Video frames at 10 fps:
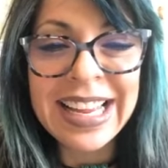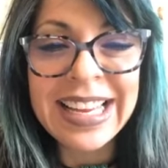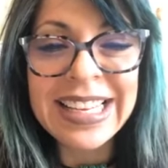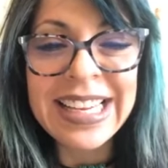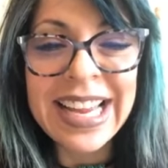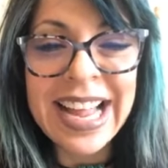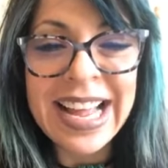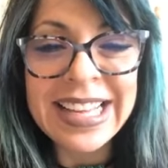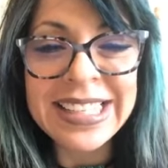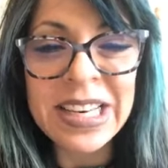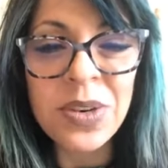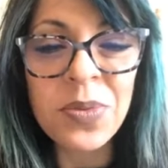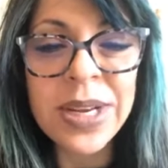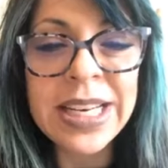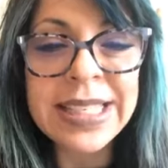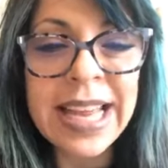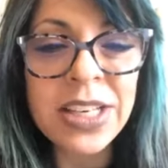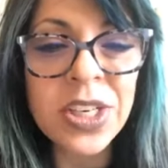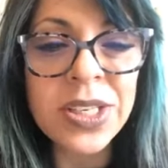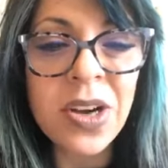Yes, and Irina saying
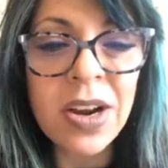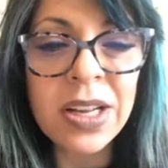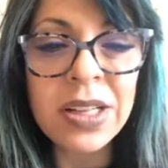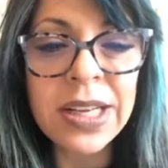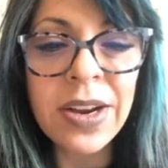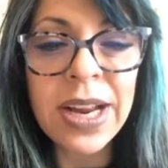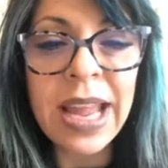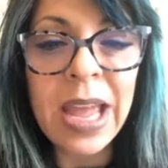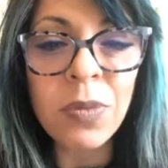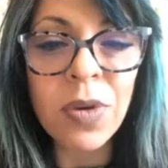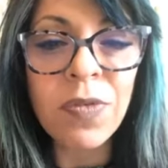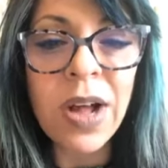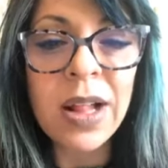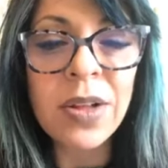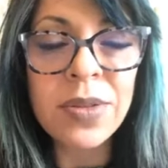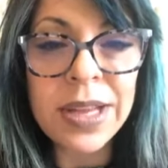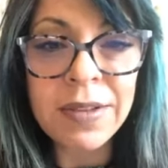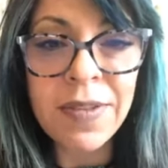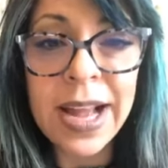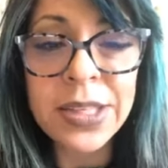she started clearing and will follow the
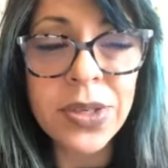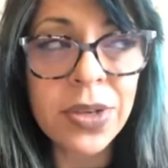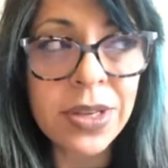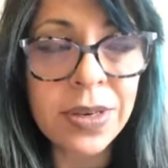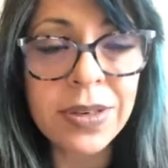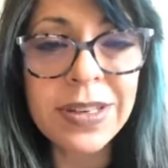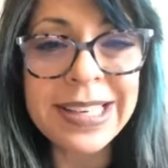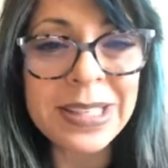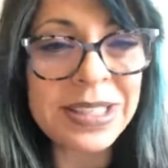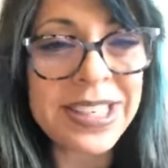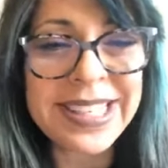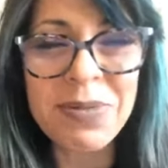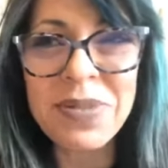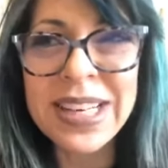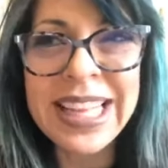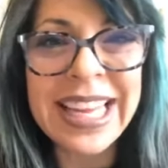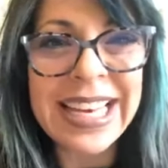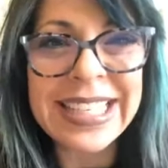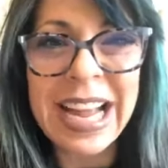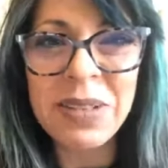advice. Good. It's just really
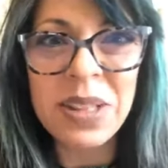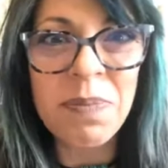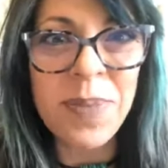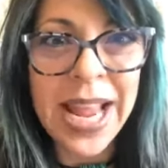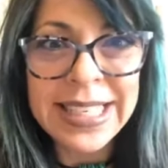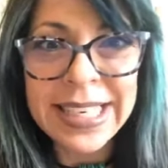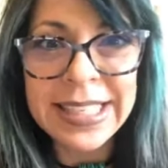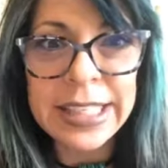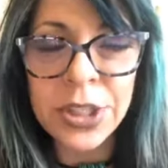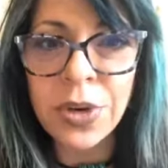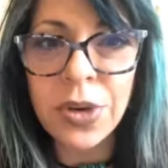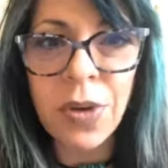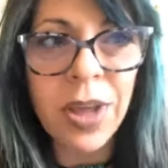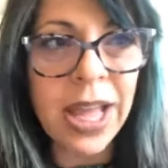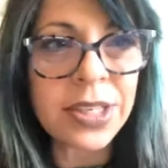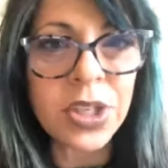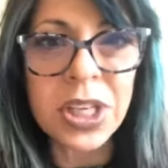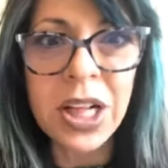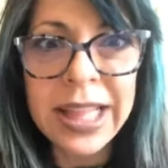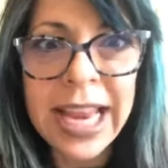getting down to the basics this year, you guys. Just
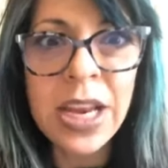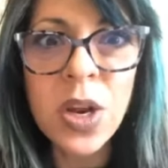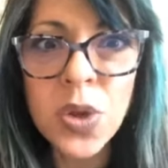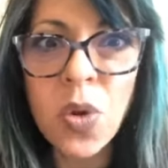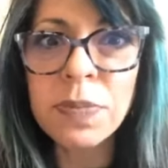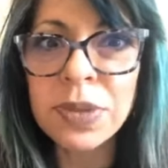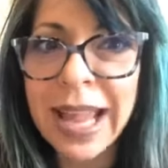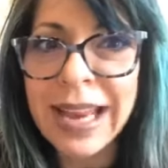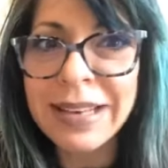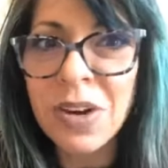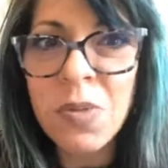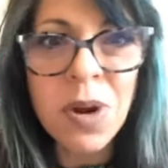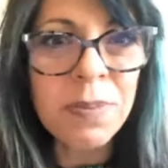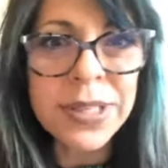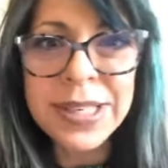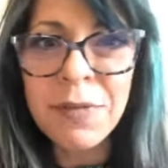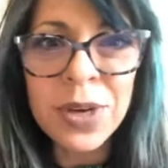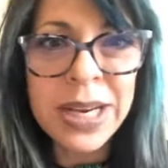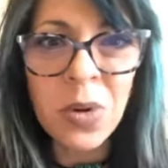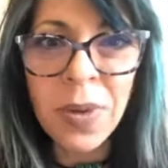clean your plate. No more
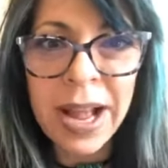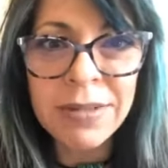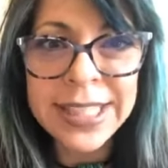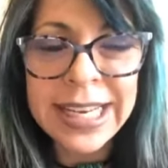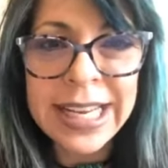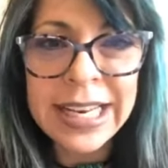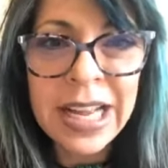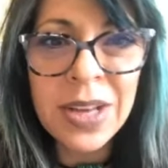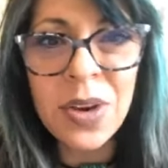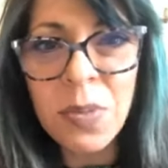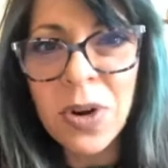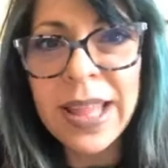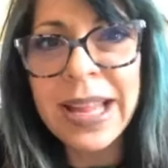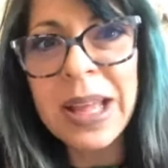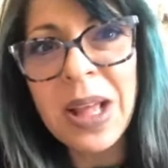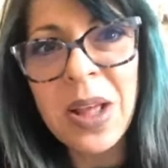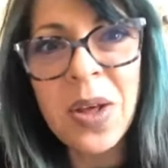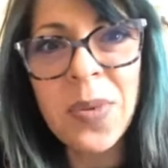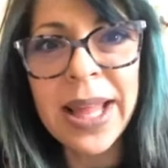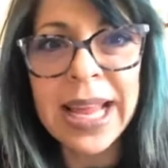pussyfooting around it. No more like,
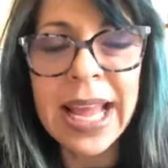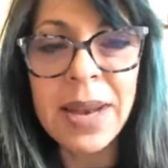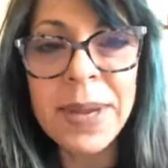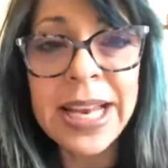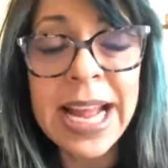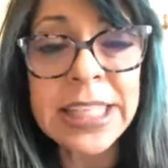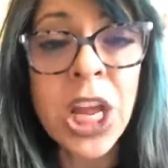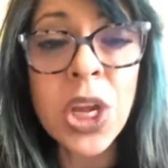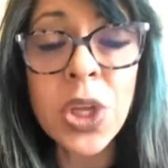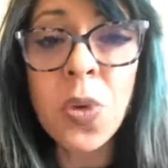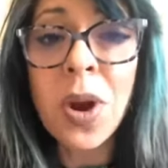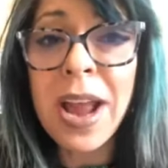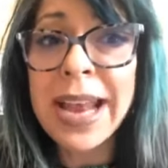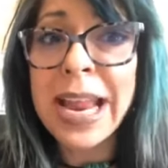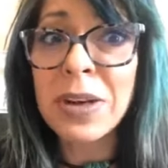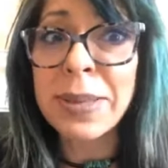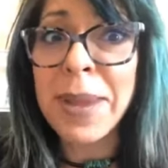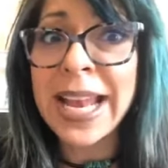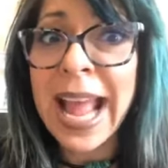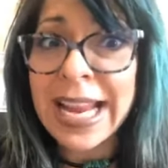oh, well, I got to be nice. You are not here to
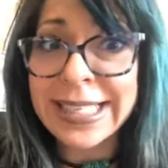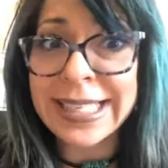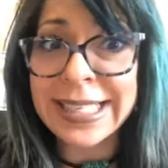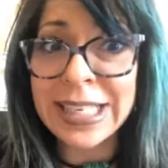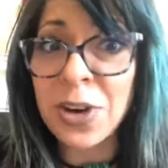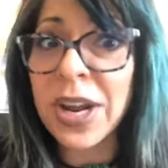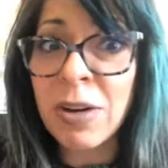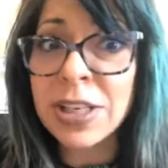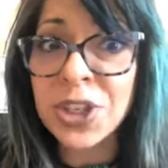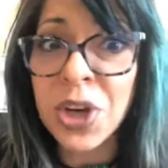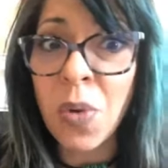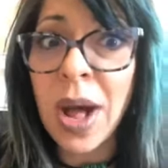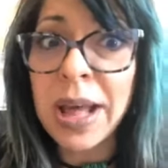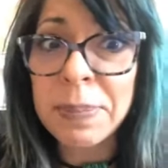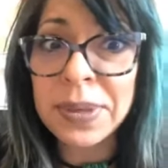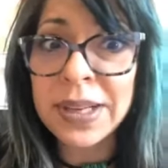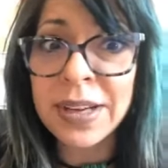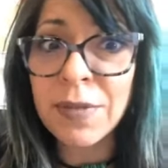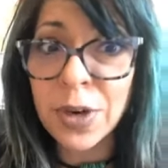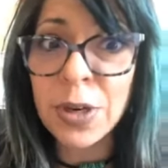be nice. You're here to show up
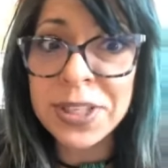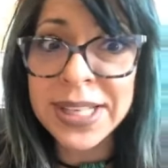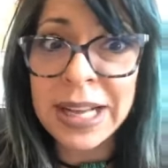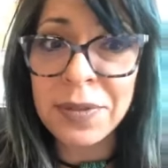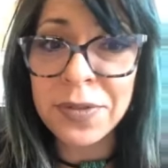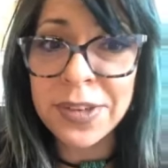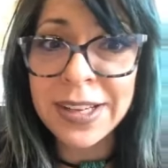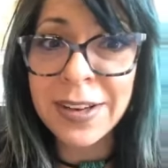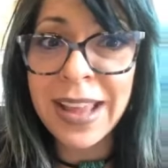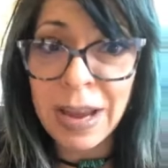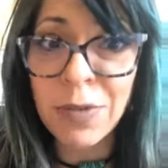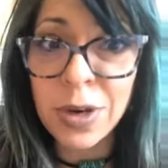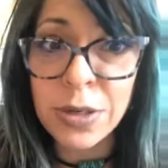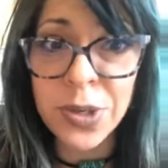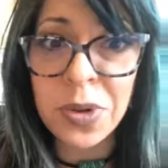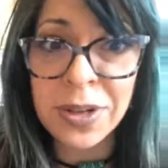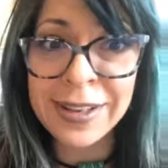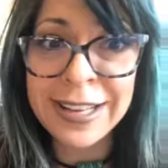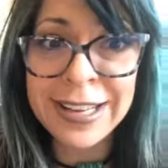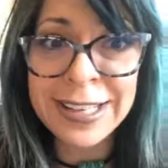for yourself and for your soul.
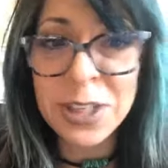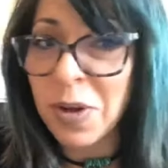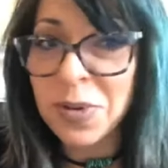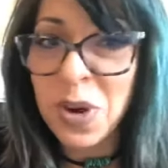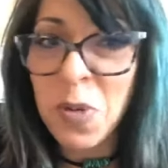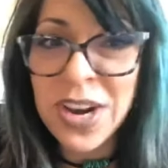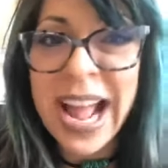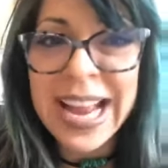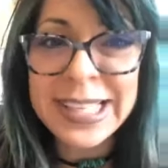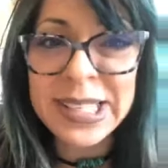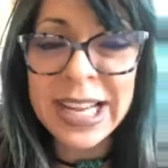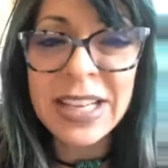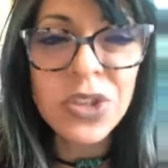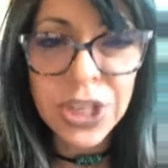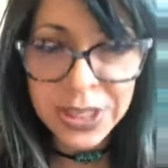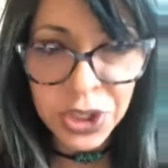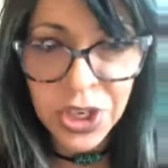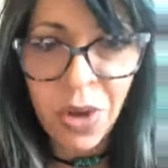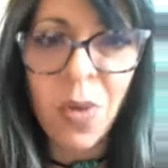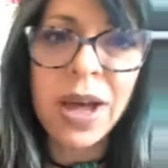So no more nice. Just
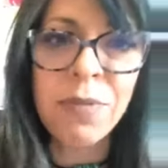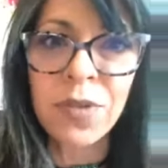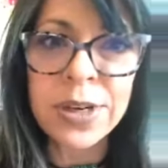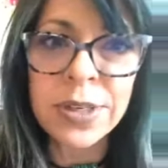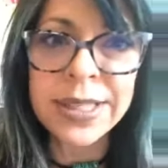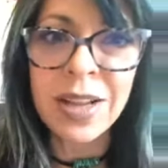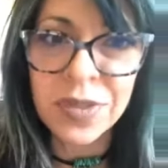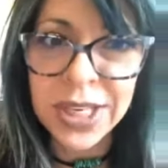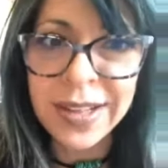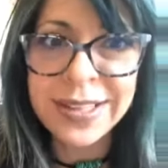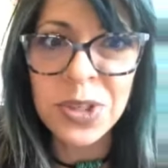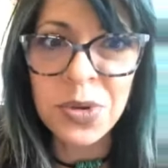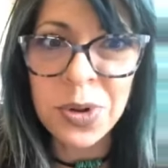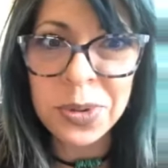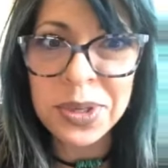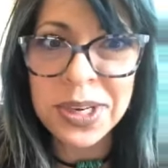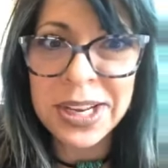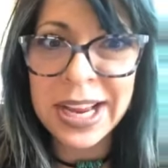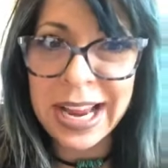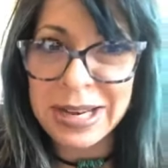show up for yourself. Tell the truth.
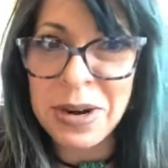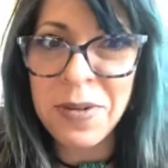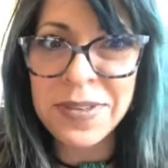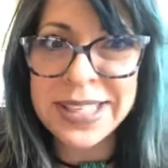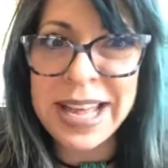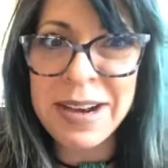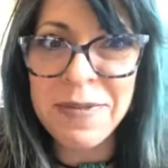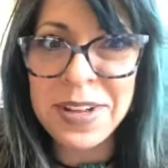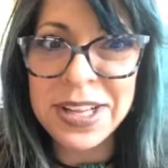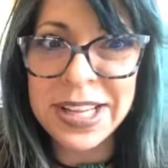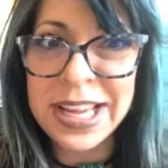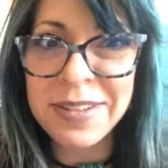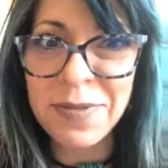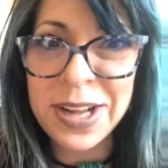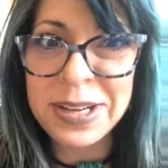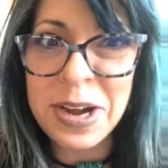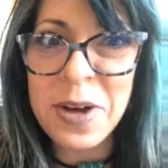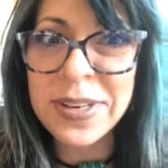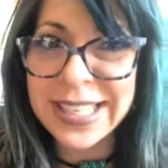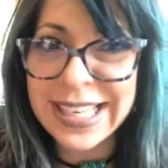And no, if it's not a fuck no,
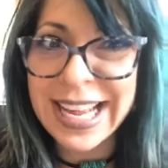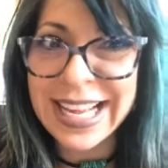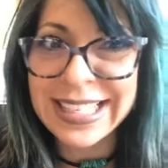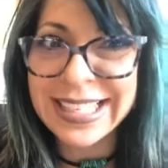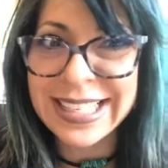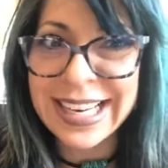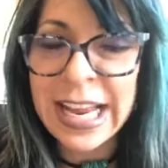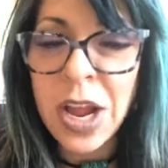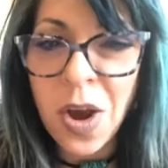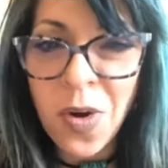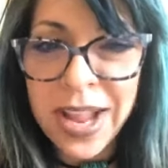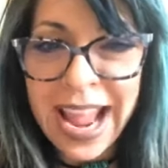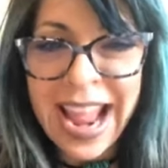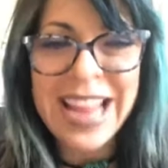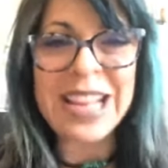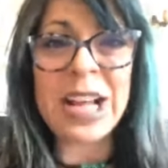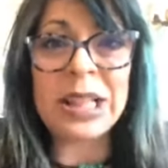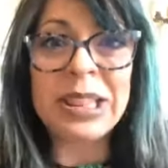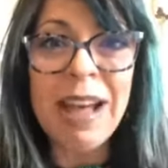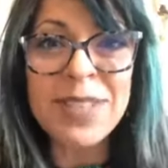it's a yes. Okay,
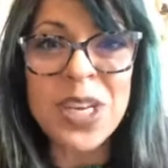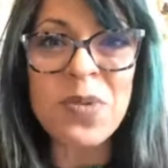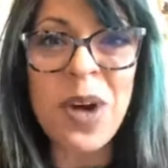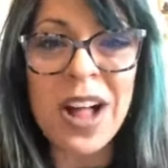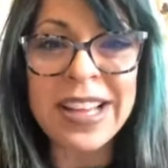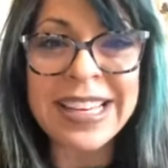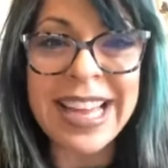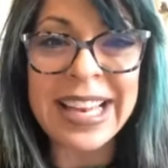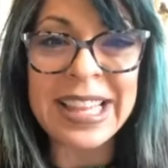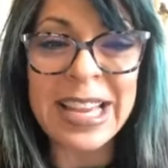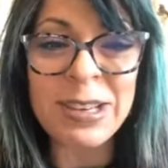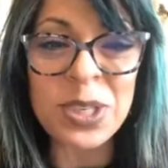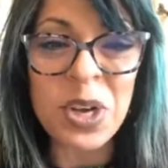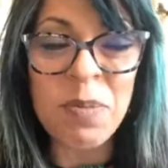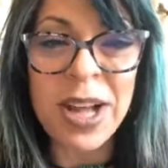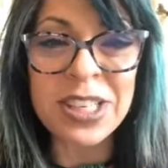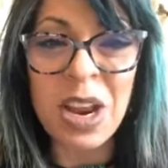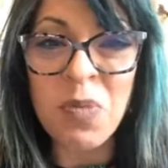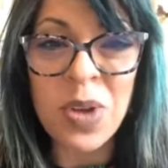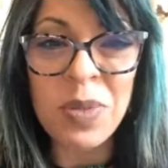love to you all again. Thank you so much,
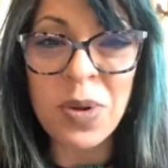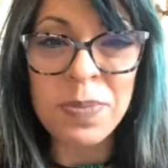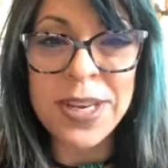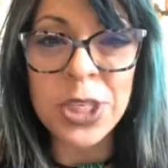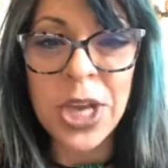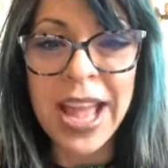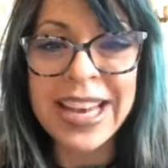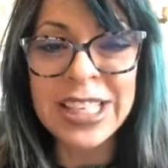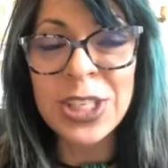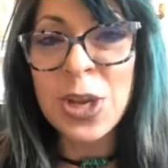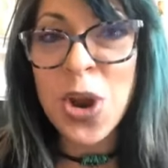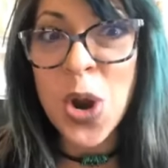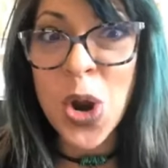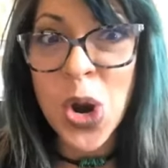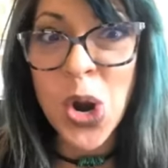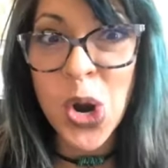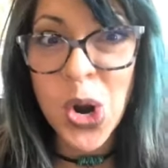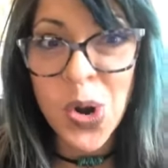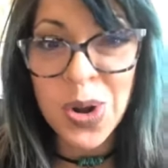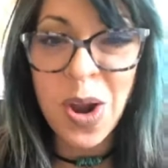and we will be chatting
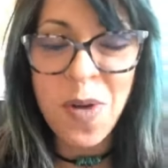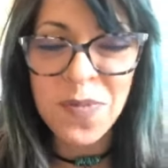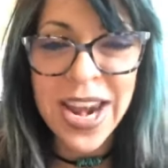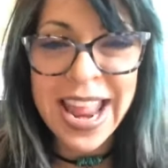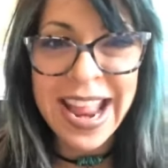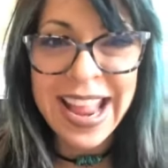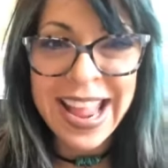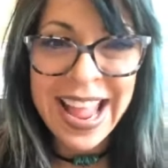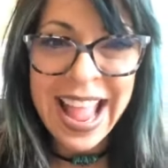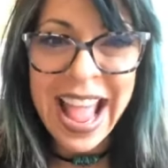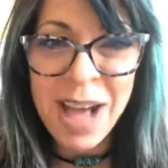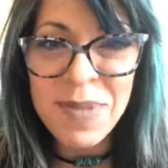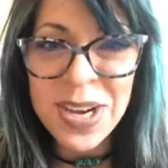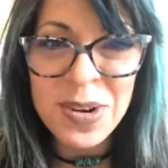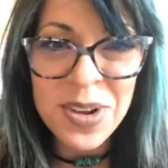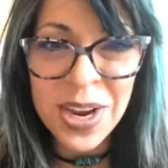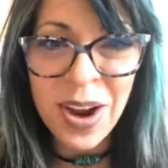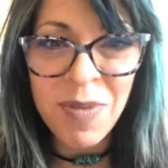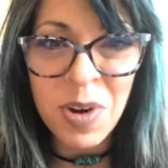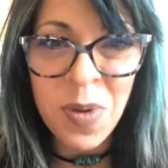soon, hopefully. Happy New Year,
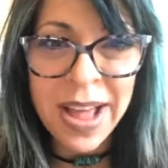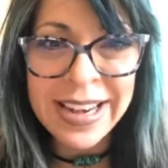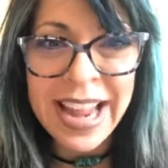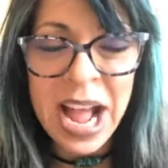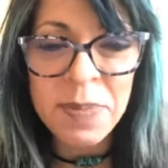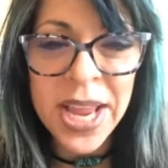everyone, and happy